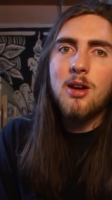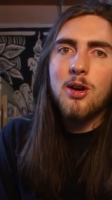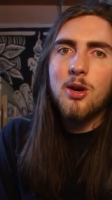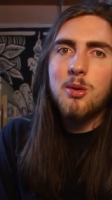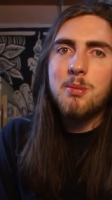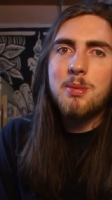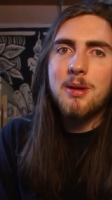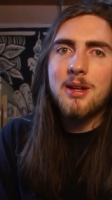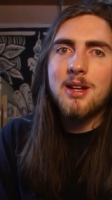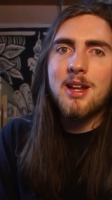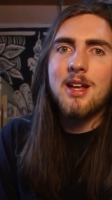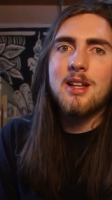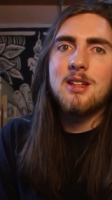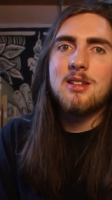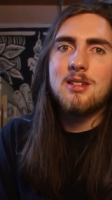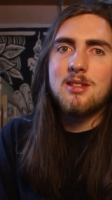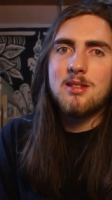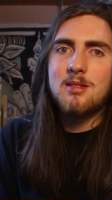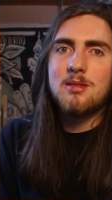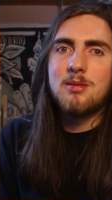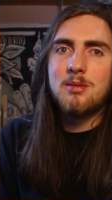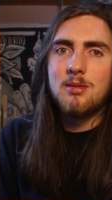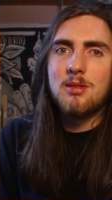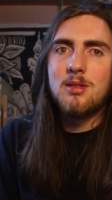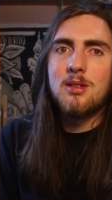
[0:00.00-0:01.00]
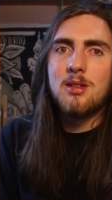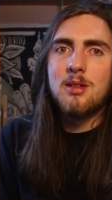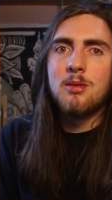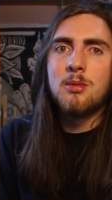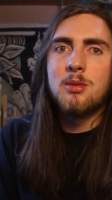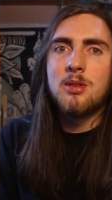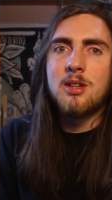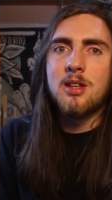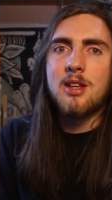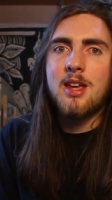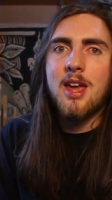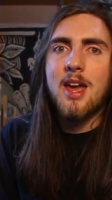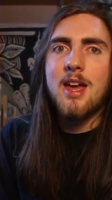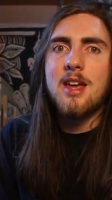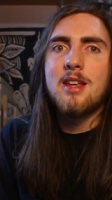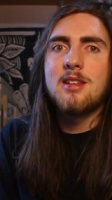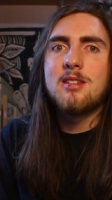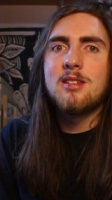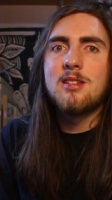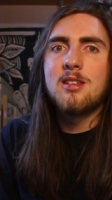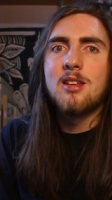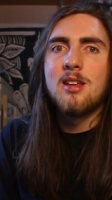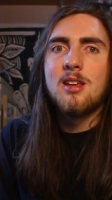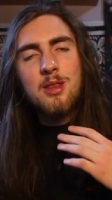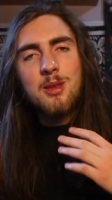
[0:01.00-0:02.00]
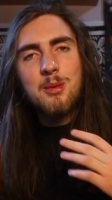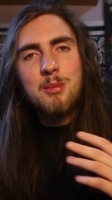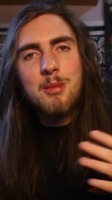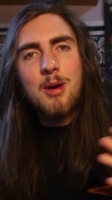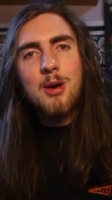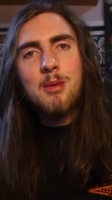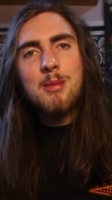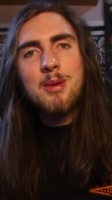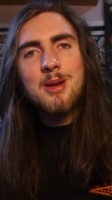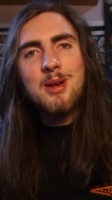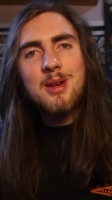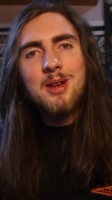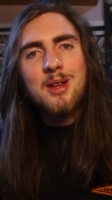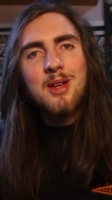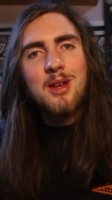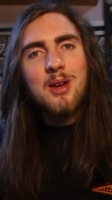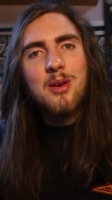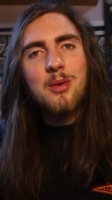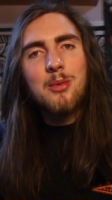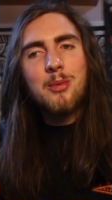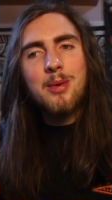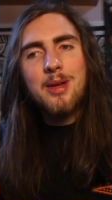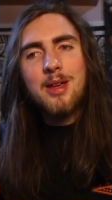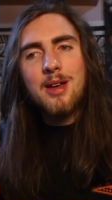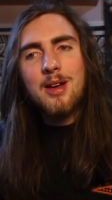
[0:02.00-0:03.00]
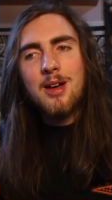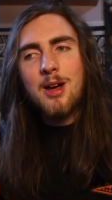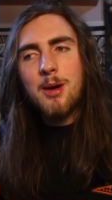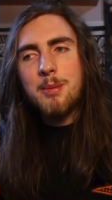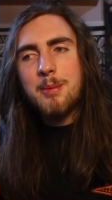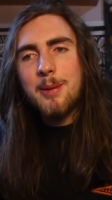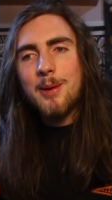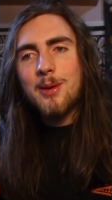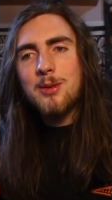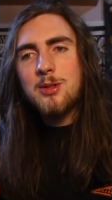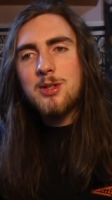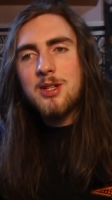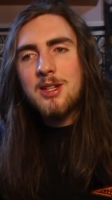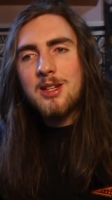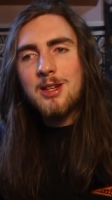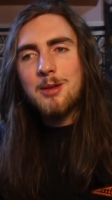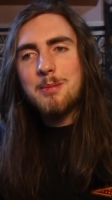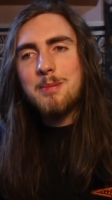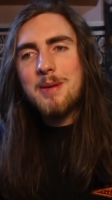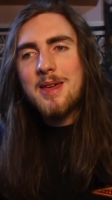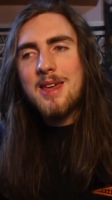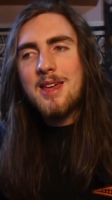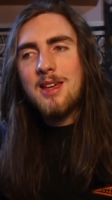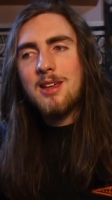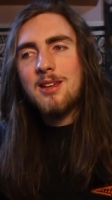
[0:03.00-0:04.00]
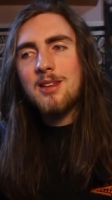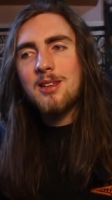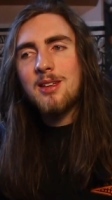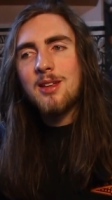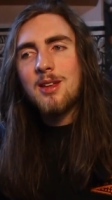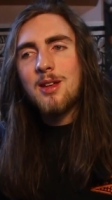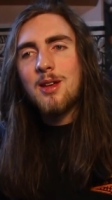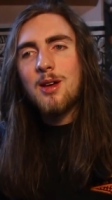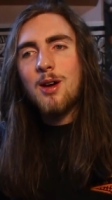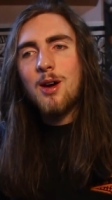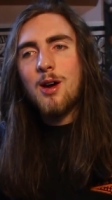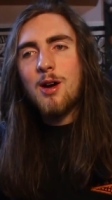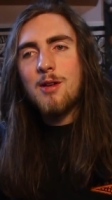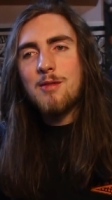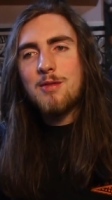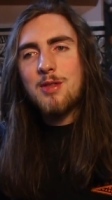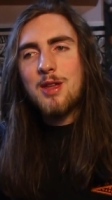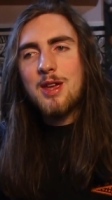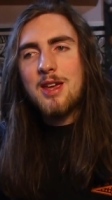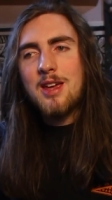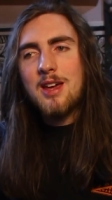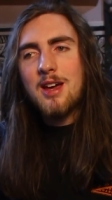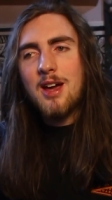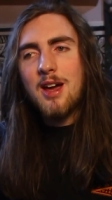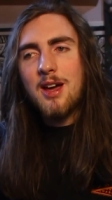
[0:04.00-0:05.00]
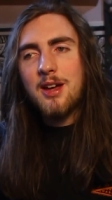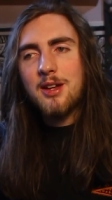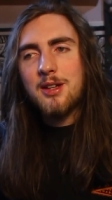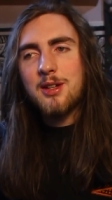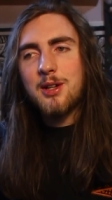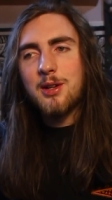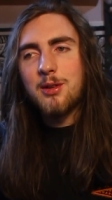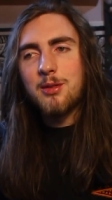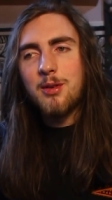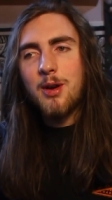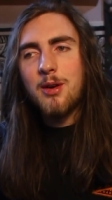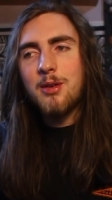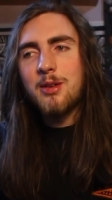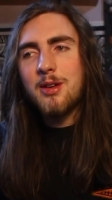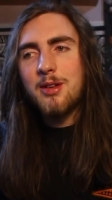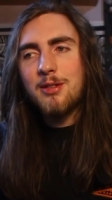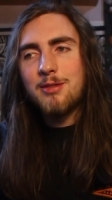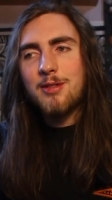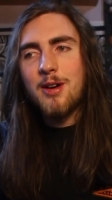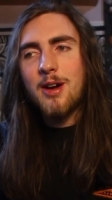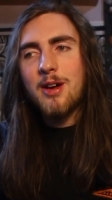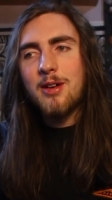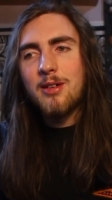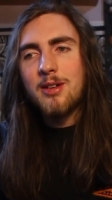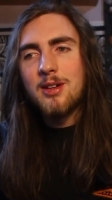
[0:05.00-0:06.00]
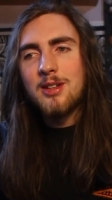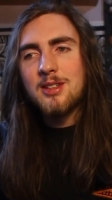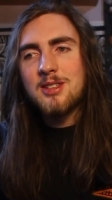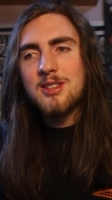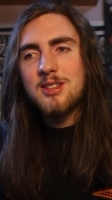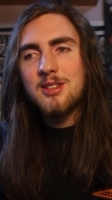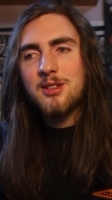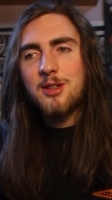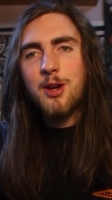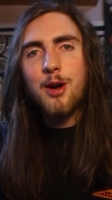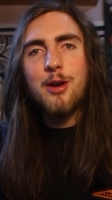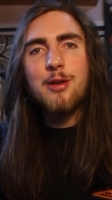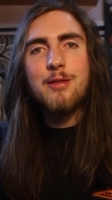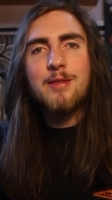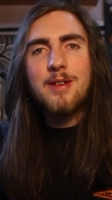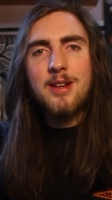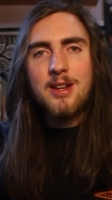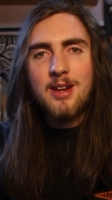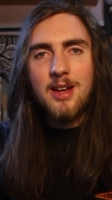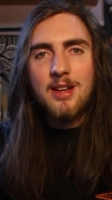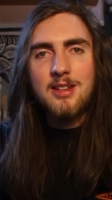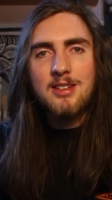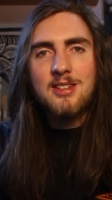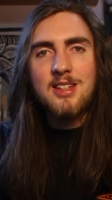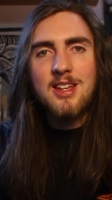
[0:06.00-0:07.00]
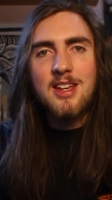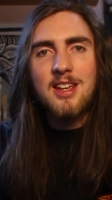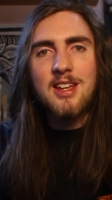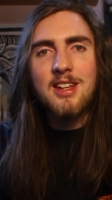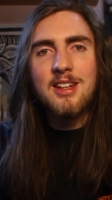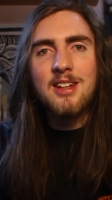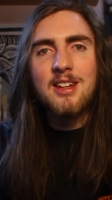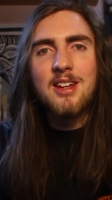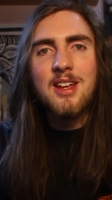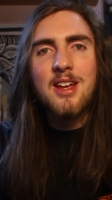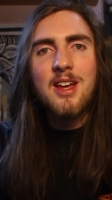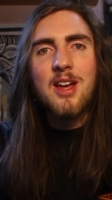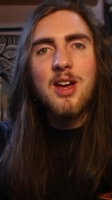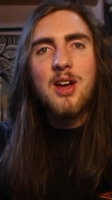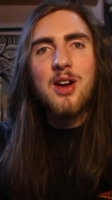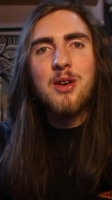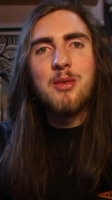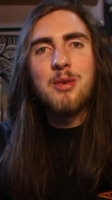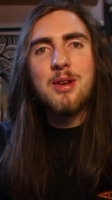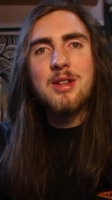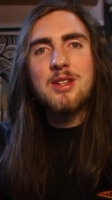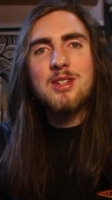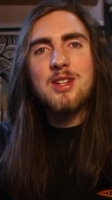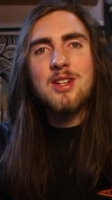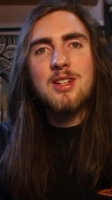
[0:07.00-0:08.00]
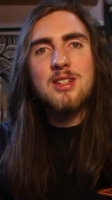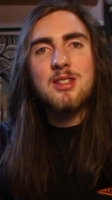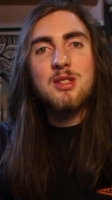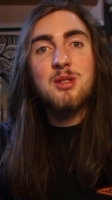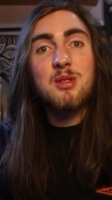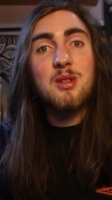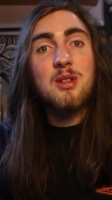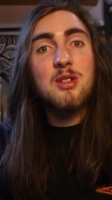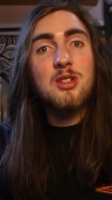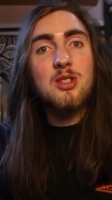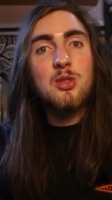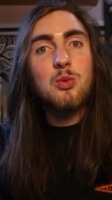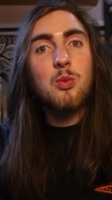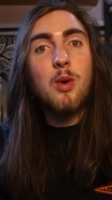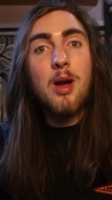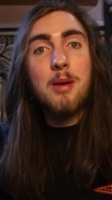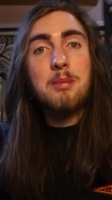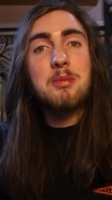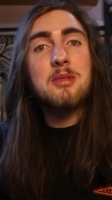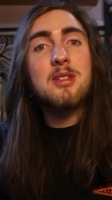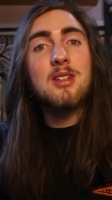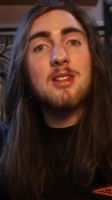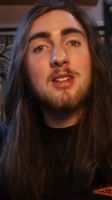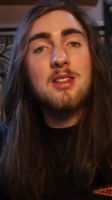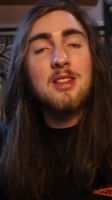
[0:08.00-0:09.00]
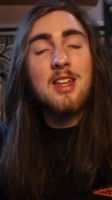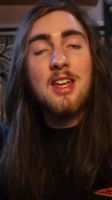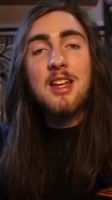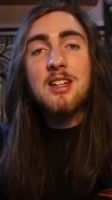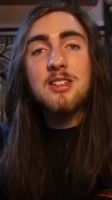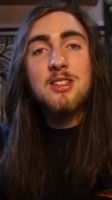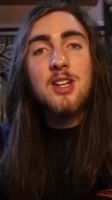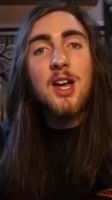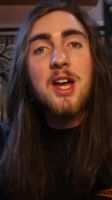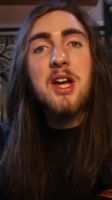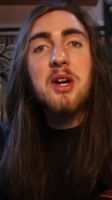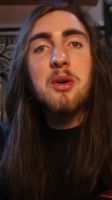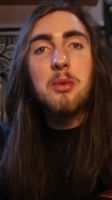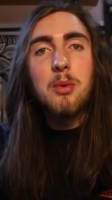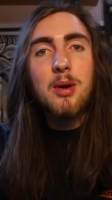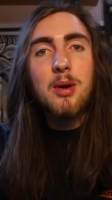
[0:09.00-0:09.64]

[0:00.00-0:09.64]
of hoping that's the case. At the moment, we are approaching the peak of the coronavirus, the COVID-19, which has swept the entire